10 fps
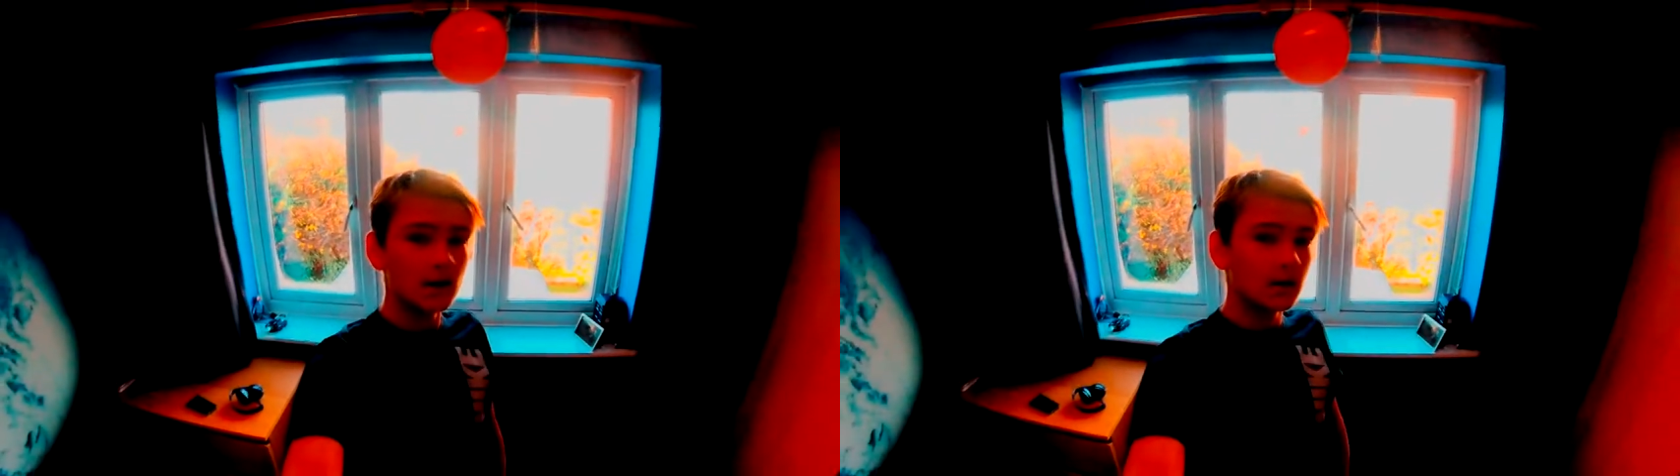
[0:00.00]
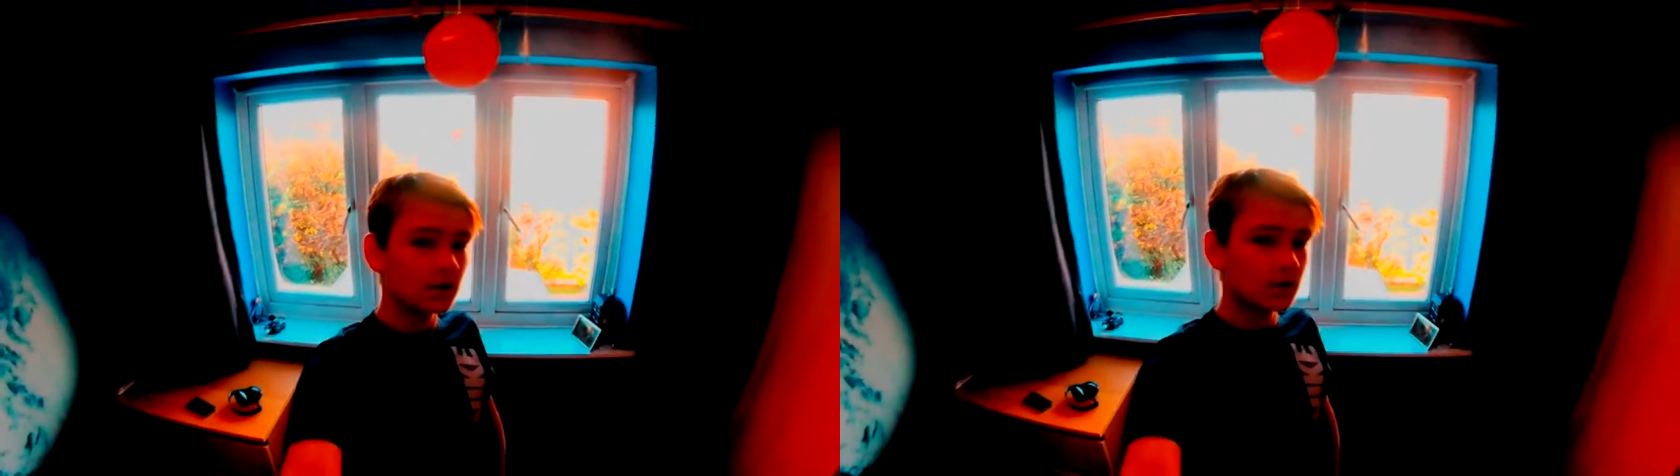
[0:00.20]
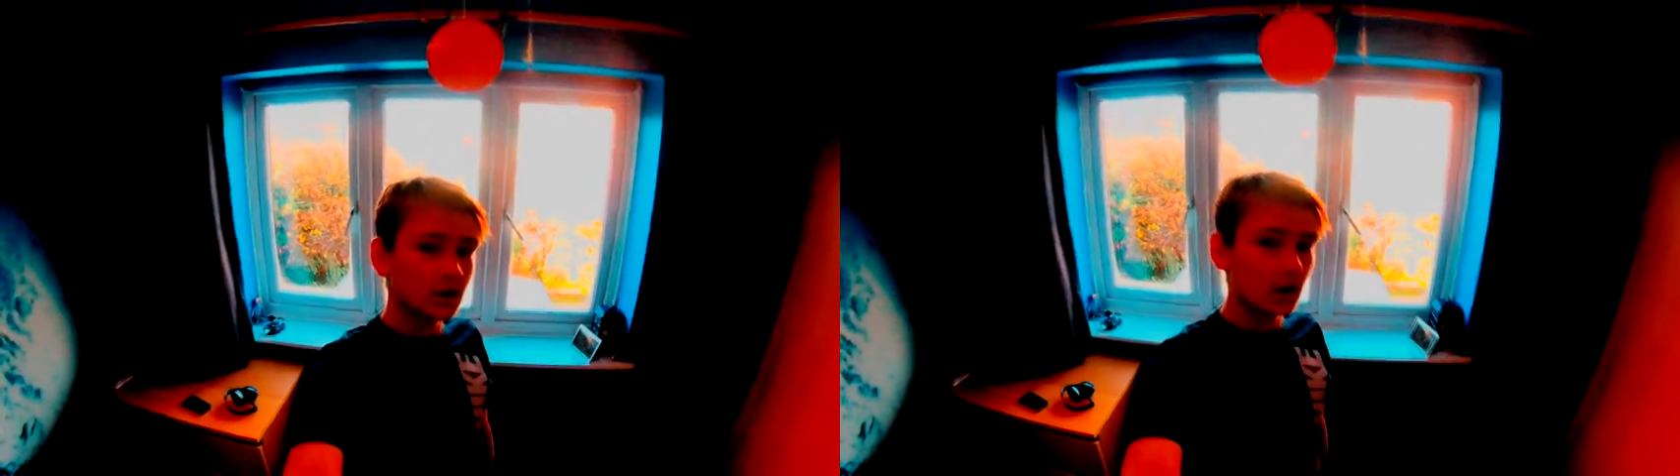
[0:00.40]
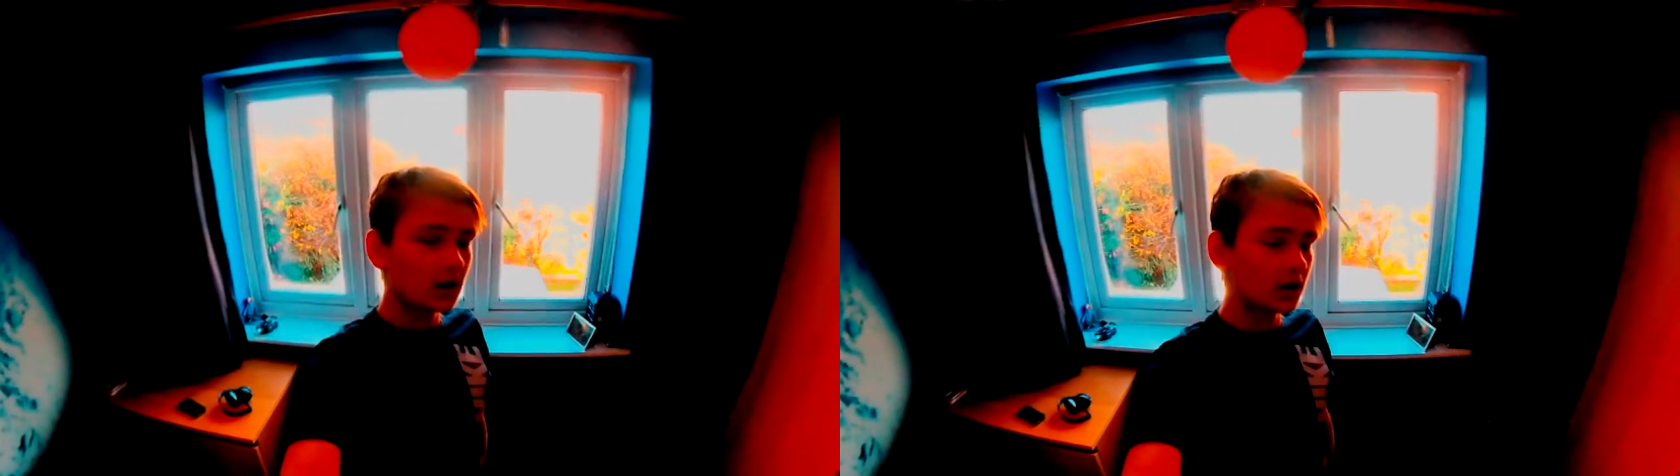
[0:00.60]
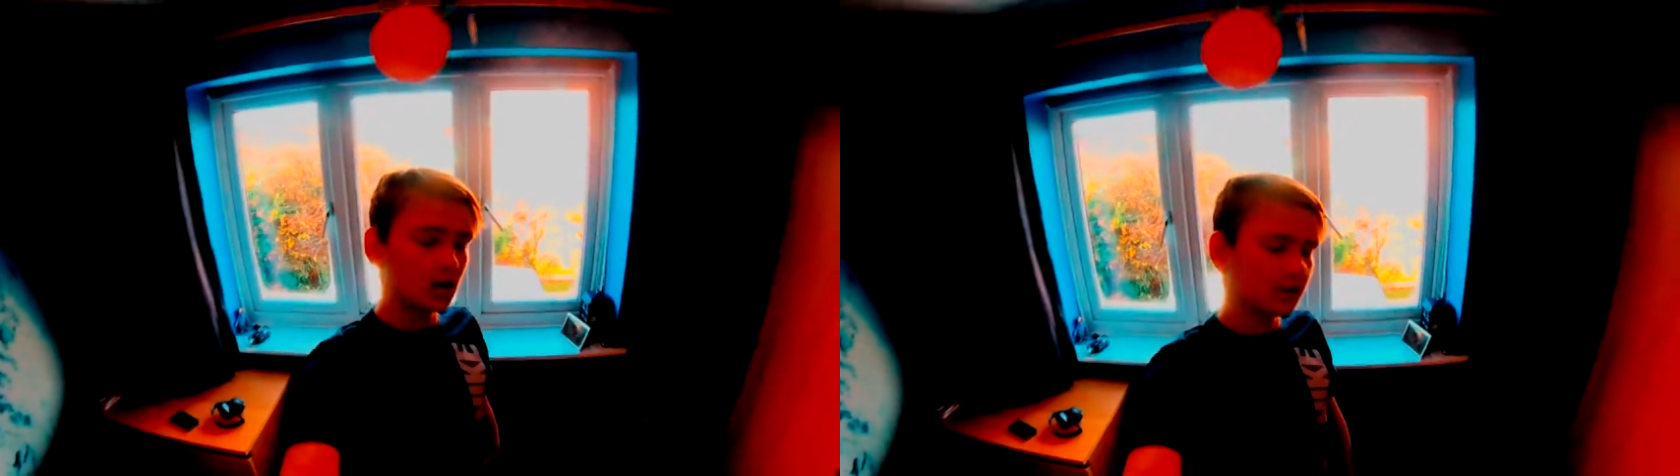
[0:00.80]
literally
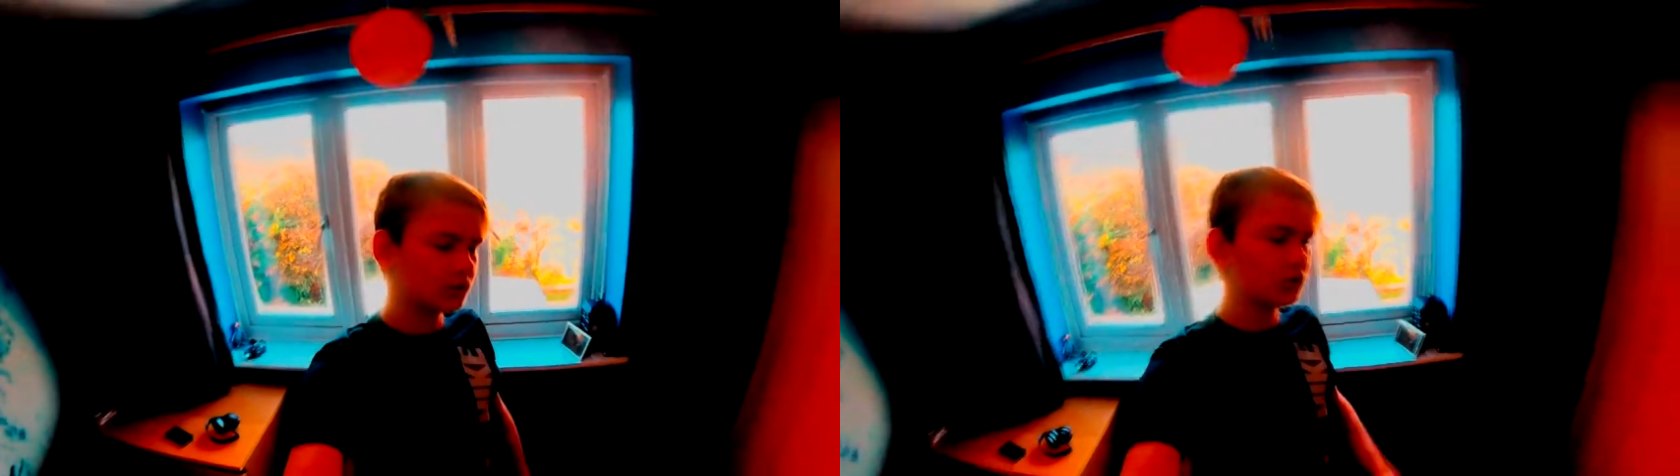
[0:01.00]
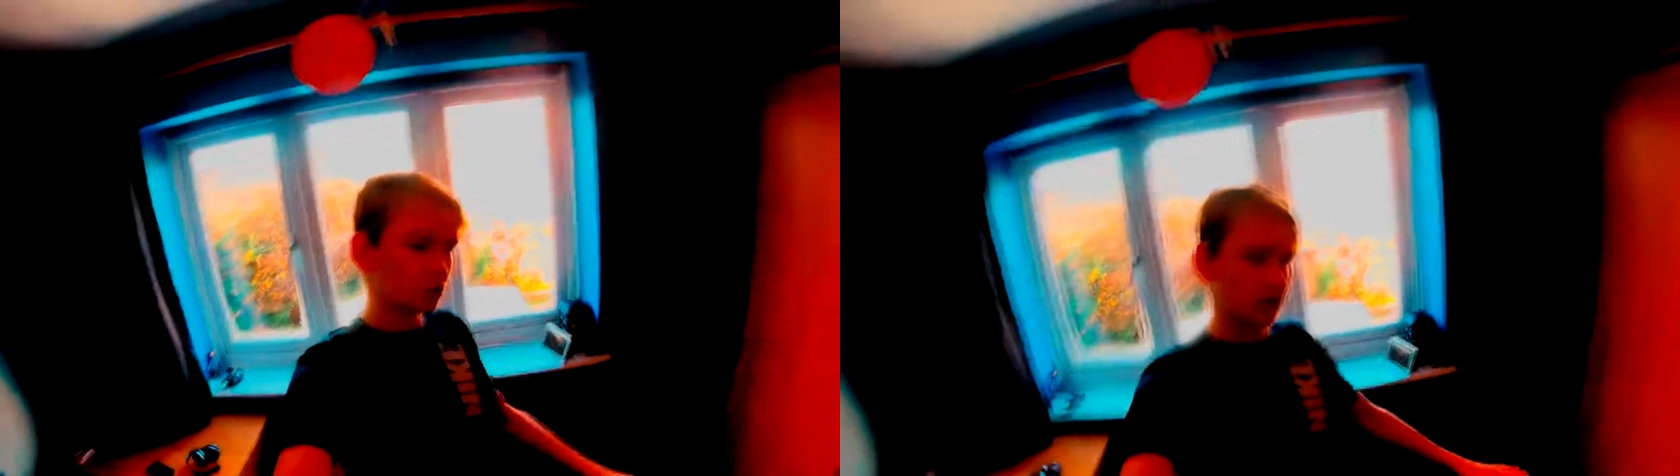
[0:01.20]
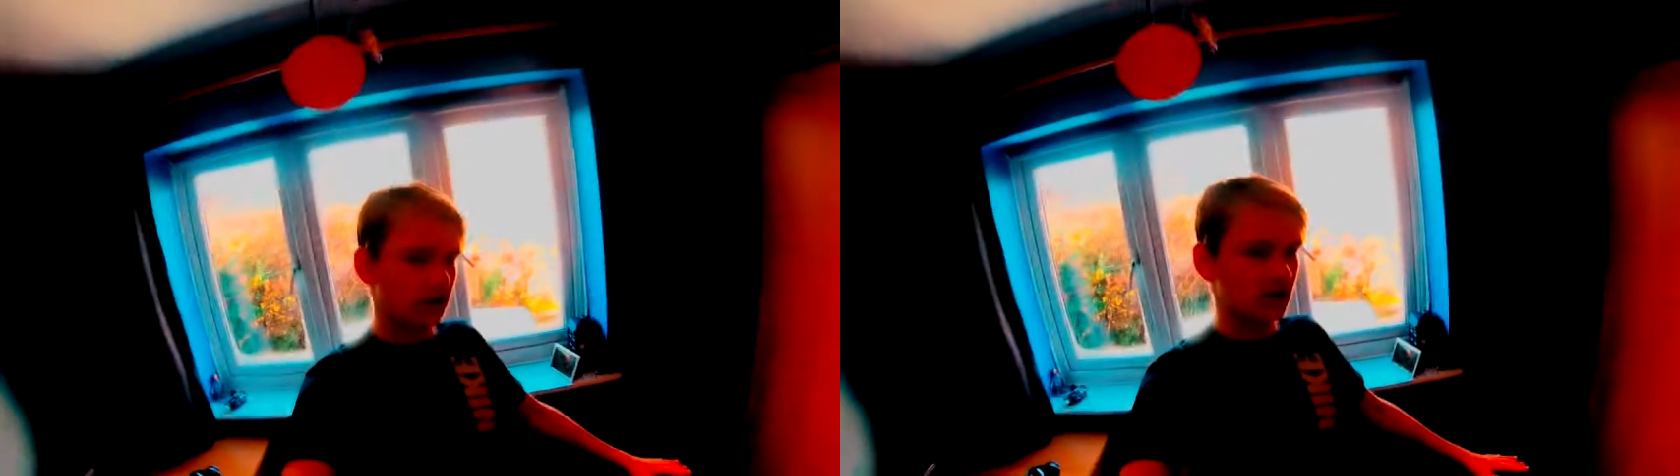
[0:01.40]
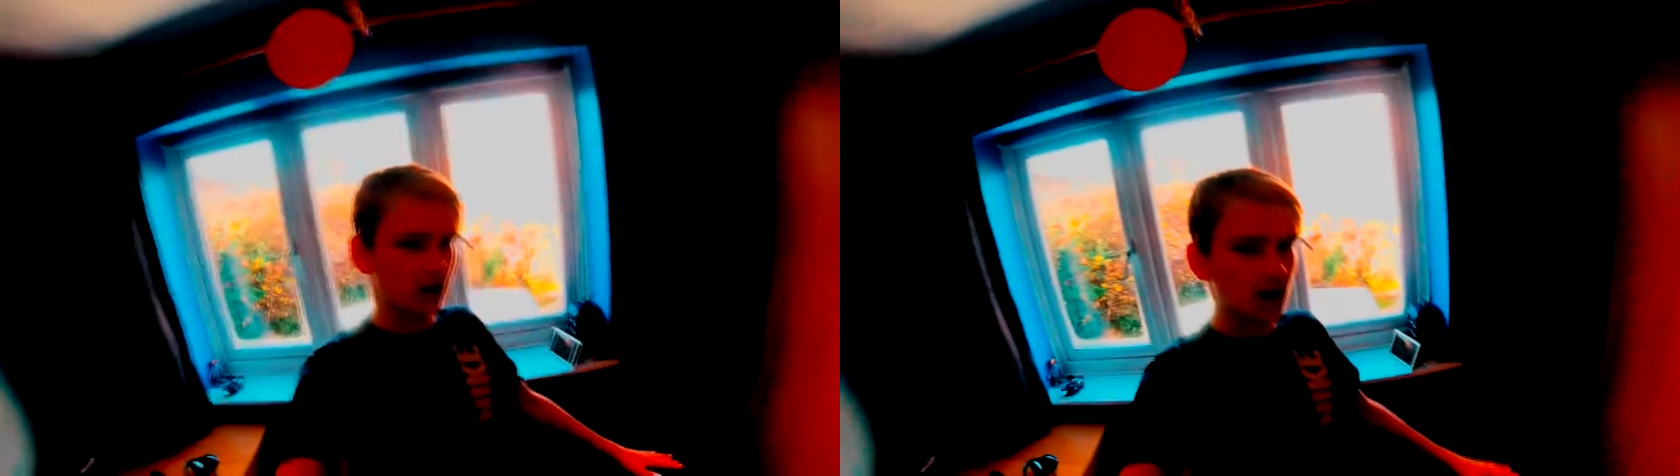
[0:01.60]
oh, I'm sorry